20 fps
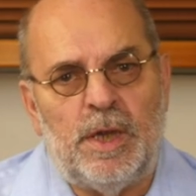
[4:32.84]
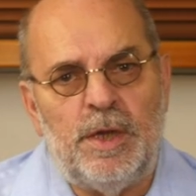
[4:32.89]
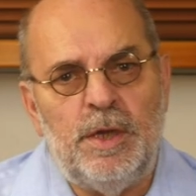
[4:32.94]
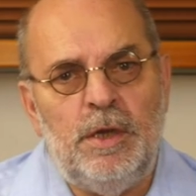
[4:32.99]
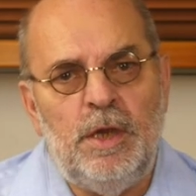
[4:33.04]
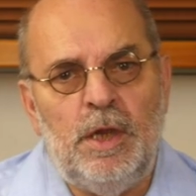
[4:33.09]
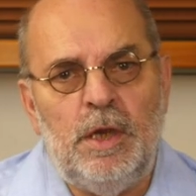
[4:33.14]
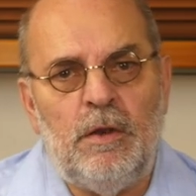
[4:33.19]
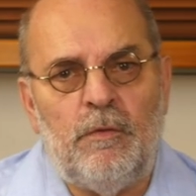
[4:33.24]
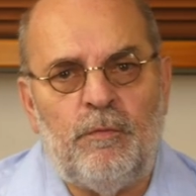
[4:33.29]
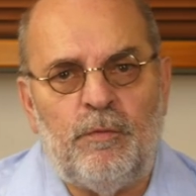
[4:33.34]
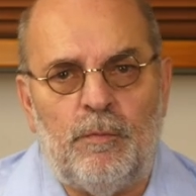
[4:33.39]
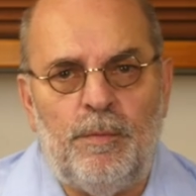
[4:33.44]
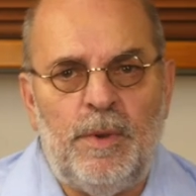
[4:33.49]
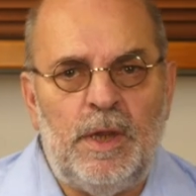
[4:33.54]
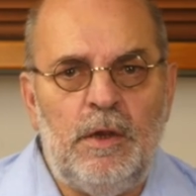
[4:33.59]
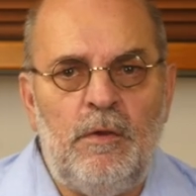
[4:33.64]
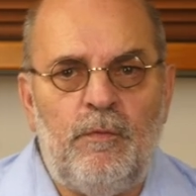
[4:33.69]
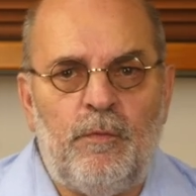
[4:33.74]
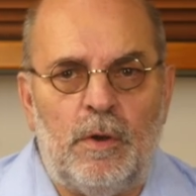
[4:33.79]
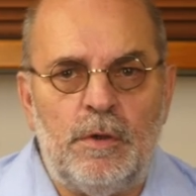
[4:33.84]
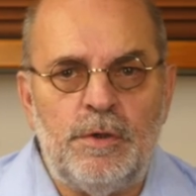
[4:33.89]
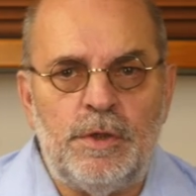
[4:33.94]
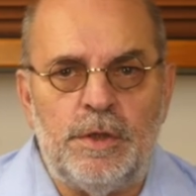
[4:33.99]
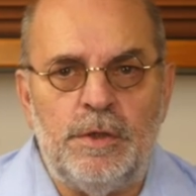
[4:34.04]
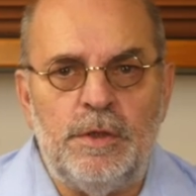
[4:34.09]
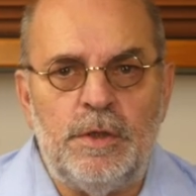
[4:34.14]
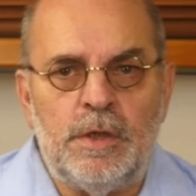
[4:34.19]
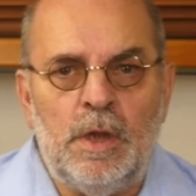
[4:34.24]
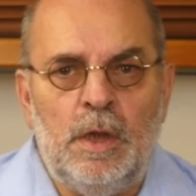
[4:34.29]
are needed for many
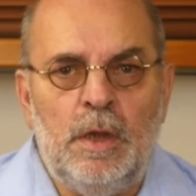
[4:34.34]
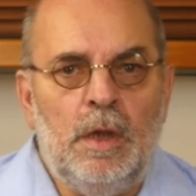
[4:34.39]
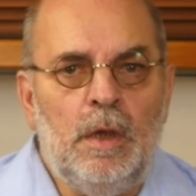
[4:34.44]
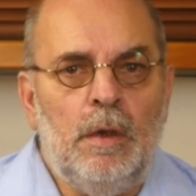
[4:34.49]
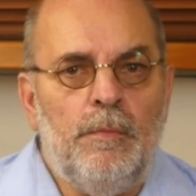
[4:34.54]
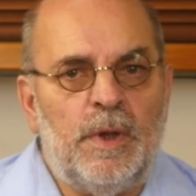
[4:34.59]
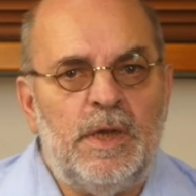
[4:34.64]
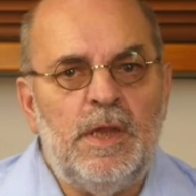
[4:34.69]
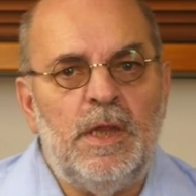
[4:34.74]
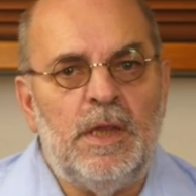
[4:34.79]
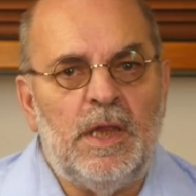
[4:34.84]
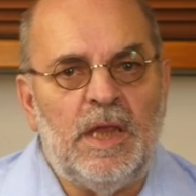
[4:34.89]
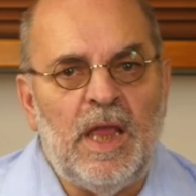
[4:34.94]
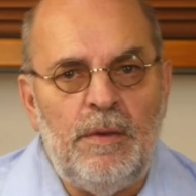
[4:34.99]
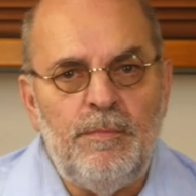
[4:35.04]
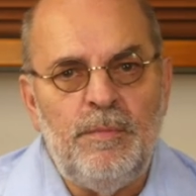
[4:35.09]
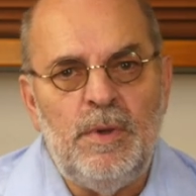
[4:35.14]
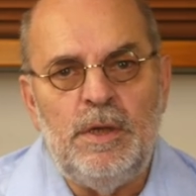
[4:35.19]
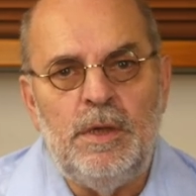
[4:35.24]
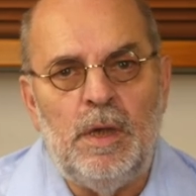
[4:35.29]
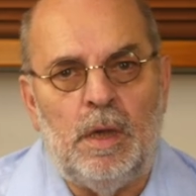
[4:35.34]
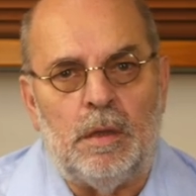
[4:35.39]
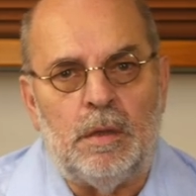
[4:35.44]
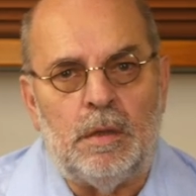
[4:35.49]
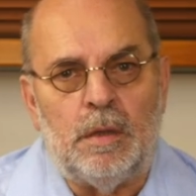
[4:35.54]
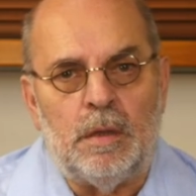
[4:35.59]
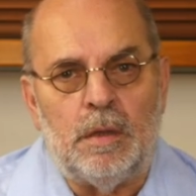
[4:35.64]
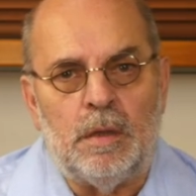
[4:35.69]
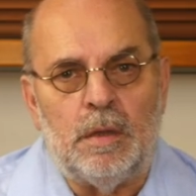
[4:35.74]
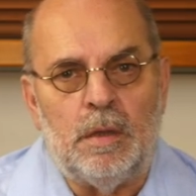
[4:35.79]
functions, but it can be
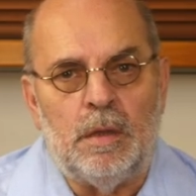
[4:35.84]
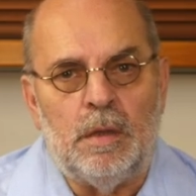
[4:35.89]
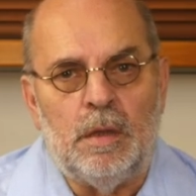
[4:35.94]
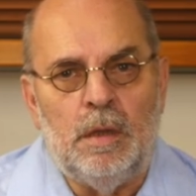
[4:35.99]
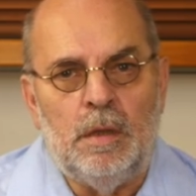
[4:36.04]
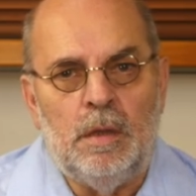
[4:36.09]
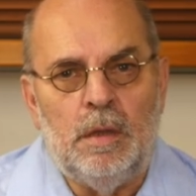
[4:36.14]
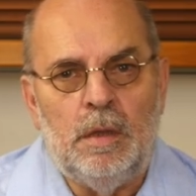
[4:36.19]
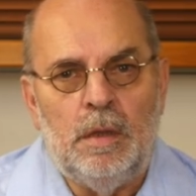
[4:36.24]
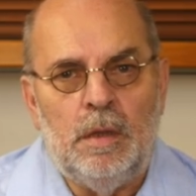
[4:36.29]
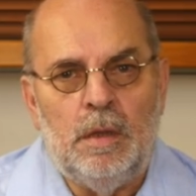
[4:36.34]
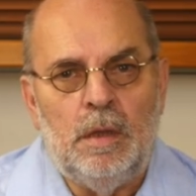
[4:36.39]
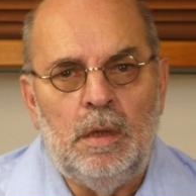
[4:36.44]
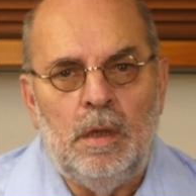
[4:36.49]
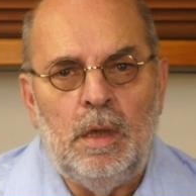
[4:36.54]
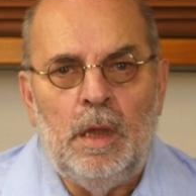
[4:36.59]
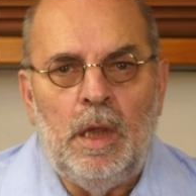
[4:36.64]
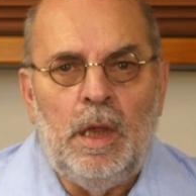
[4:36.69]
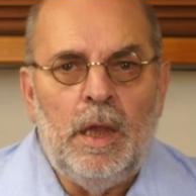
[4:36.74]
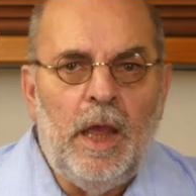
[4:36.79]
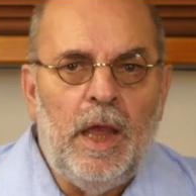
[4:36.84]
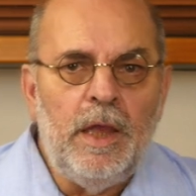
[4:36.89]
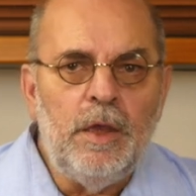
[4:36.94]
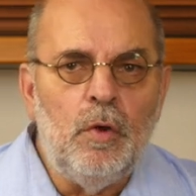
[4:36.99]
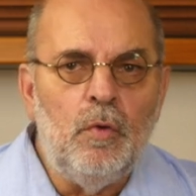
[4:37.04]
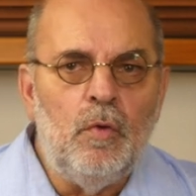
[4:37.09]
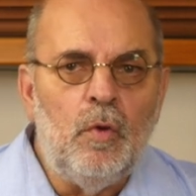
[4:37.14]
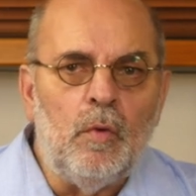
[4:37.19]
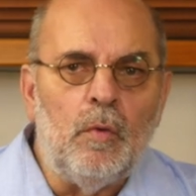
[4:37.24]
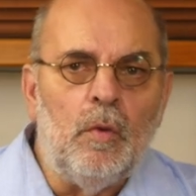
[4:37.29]
done. Hey
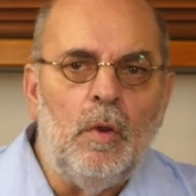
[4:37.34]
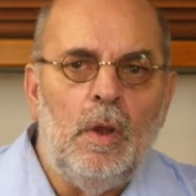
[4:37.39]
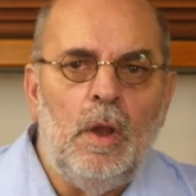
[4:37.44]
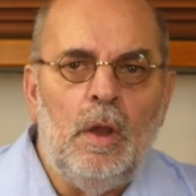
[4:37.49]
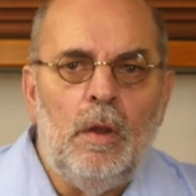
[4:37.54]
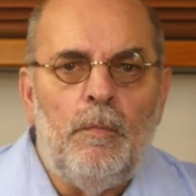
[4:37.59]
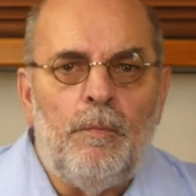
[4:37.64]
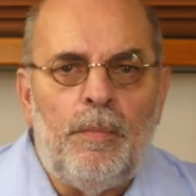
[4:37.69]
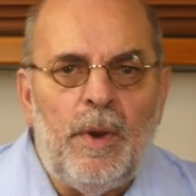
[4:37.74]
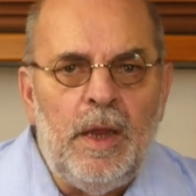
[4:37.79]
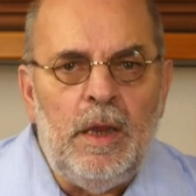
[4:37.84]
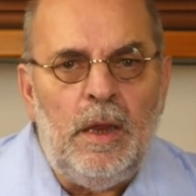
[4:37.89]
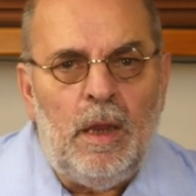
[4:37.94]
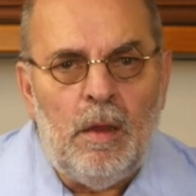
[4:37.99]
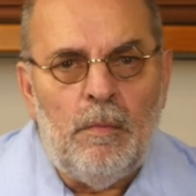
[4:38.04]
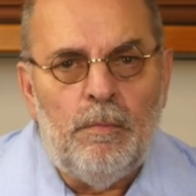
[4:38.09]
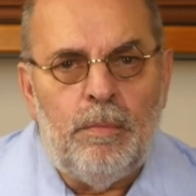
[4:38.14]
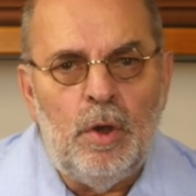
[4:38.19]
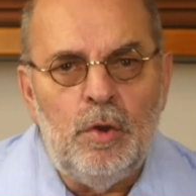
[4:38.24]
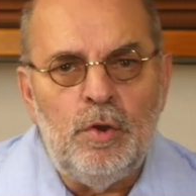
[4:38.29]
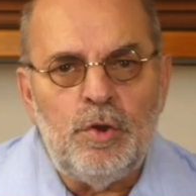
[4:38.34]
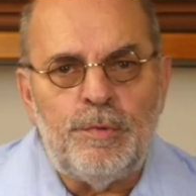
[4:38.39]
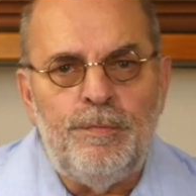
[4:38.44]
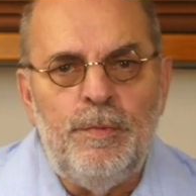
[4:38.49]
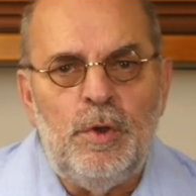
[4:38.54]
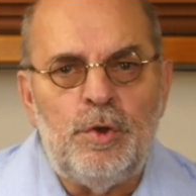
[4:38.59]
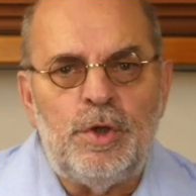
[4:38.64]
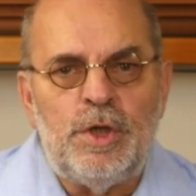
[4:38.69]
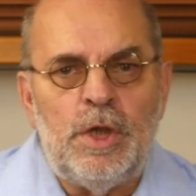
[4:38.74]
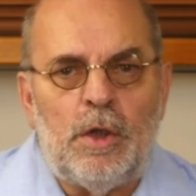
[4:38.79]
Google, play blues
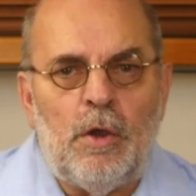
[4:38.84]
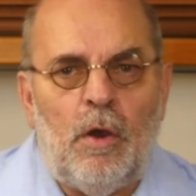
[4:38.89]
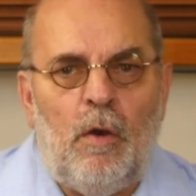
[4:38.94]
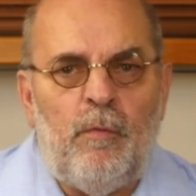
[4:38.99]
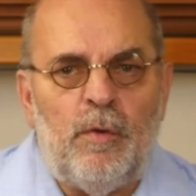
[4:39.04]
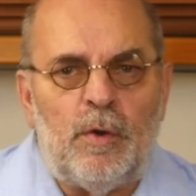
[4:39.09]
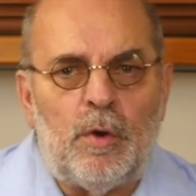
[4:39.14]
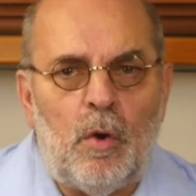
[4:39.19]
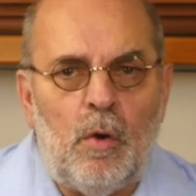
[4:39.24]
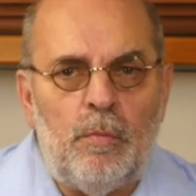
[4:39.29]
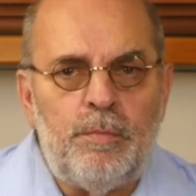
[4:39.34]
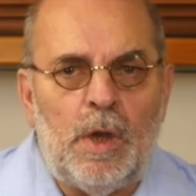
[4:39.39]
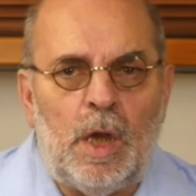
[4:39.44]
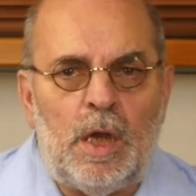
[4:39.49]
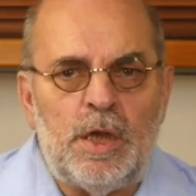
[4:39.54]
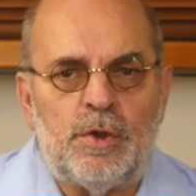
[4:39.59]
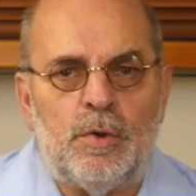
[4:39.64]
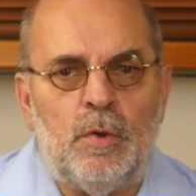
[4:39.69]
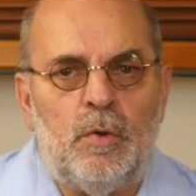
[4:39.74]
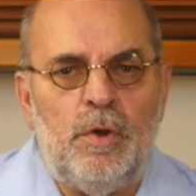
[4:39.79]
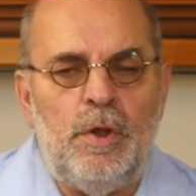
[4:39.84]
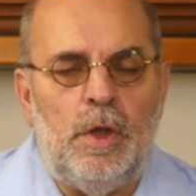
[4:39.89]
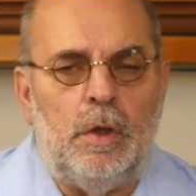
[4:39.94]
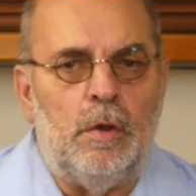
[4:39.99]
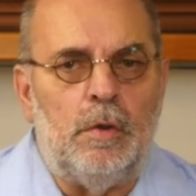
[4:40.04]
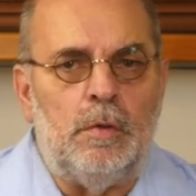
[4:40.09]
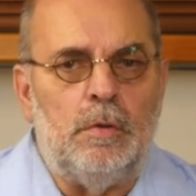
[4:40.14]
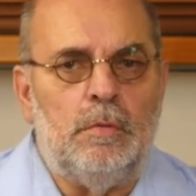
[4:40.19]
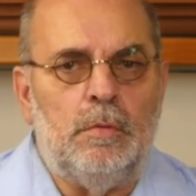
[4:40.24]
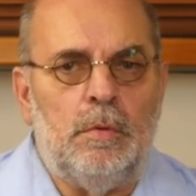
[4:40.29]
music over Chromecast
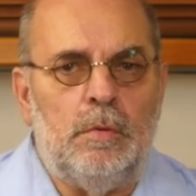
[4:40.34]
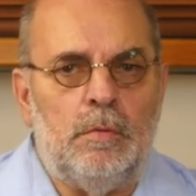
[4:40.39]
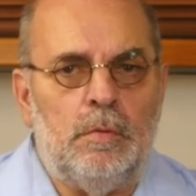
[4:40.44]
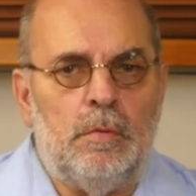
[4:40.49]
Audio.